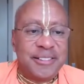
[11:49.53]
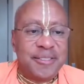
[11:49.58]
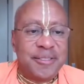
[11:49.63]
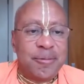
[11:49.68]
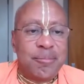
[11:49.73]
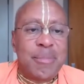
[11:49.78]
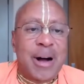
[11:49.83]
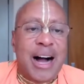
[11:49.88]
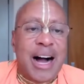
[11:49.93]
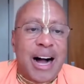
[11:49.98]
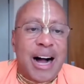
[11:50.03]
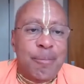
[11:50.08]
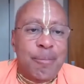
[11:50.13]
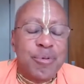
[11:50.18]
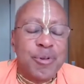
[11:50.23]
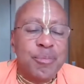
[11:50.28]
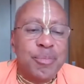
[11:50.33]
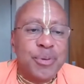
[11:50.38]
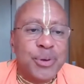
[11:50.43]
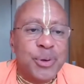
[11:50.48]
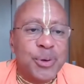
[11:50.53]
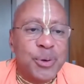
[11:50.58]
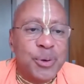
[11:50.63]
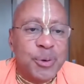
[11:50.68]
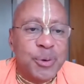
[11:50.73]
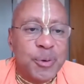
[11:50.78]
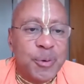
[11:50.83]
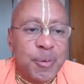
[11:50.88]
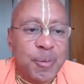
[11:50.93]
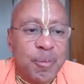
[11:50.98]
Mahaprabhu,
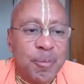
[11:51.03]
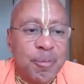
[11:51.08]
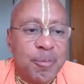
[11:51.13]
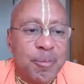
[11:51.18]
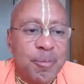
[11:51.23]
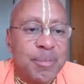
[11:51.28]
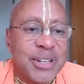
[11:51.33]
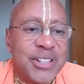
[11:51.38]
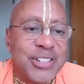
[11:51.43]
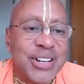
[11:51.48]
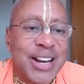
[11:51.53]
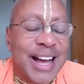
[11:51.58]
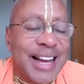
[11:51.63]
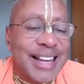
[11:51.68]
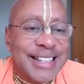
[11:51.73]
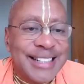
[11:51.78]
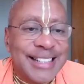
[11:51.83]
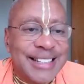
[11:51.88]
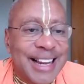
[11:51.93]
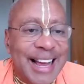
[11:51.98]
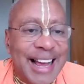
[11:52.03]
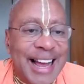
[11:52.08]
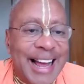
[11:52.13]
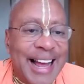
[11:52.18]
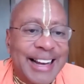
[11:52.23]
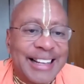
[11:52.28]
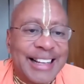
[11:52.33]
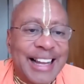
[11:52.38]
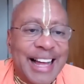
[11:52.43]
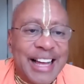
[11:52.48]
besides
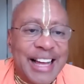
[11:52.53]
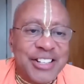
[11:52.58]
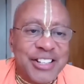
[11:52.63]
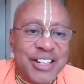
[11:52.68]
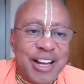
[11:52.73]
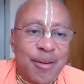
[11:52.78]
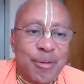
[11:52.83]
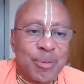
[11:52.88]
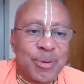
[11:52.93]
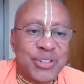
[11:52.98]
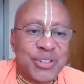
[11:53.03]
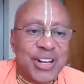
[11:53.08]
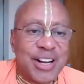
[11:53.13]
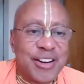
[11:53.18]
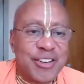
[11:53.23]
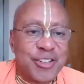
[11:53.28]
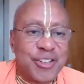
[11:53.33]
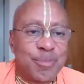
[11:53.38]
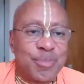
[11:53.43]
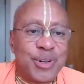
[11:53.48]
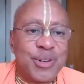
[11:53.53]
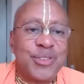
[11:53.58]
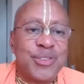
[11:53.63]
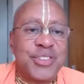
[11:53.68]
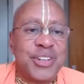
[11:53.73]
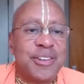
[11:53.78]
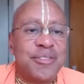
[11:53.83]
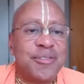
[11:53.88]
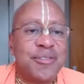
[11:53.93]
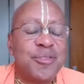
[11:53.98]
analyzing everyone's
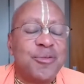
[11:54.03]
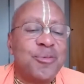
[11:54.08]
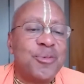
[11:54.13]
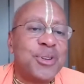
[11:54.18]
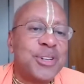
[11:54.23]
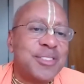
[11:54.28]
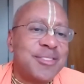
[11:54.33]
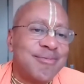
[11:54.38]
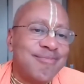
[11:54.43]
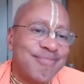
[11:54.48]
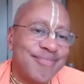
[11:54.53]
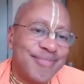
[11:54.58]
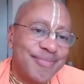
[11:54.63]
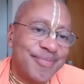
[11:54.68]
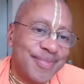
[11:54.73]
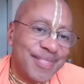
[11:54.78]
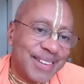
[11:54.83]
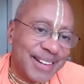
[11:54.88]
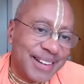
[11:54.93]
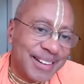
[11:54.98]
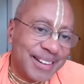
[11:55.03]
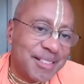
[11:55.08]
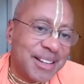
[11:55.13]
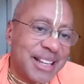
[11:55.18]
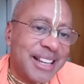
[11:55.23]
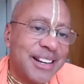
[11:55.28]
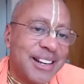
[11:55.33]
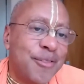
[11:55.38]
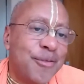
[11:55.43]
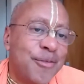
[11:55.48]
contribution, would,
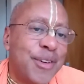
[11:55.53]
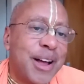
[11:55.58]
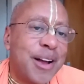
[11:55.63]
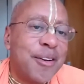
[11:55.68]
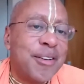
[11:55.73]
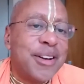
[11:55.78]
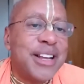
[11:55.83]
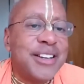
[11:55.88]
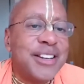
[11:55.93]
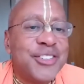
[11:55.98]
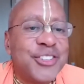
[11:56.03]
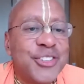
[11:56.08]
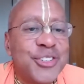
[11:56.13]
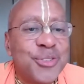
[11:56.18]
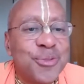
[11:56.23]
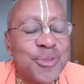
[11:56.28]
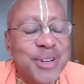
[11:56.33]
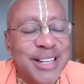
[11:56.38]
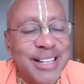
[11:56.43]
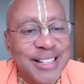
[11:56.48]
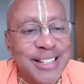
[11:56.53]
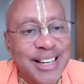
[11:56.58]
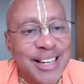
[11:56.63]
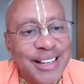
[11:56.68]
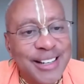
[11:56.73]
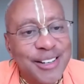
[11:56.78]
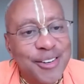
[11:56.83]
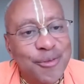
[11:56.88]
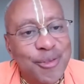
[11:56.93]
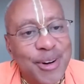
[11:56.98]
in a very sweet
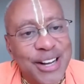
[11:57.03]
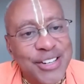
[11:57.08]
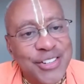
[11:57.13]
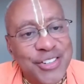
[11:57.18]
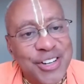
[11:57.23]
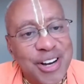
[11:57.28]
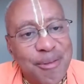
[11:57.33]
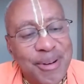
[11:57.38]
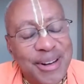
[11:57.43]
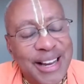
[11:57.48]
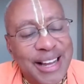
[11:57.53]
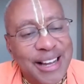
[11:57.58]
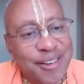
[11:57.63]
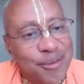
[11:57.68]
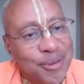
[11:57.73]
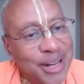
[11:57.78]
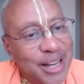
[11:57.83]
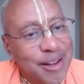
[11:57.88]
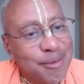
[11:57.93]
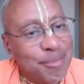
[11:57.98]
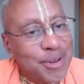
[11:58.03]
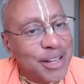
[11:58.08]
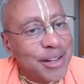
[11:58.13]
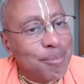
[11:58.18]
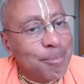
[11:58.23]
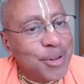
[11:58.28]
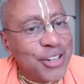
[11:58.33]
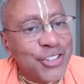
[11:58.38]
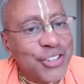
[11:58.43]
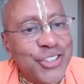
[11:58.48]
Vaishnava-like way, be a
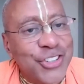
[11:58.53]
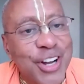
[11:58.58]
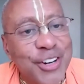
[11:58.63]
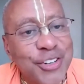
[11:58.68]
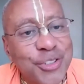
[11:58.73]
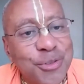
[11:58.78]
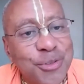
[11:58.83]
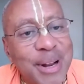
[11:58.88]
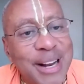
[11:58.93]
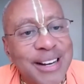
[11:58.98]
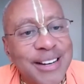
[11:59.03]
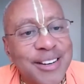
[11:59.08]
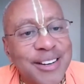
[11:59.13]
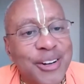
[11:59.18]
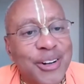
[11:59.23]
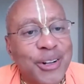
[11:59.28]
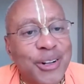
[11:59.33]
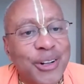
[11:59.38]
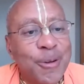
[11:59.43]
bit judgmental.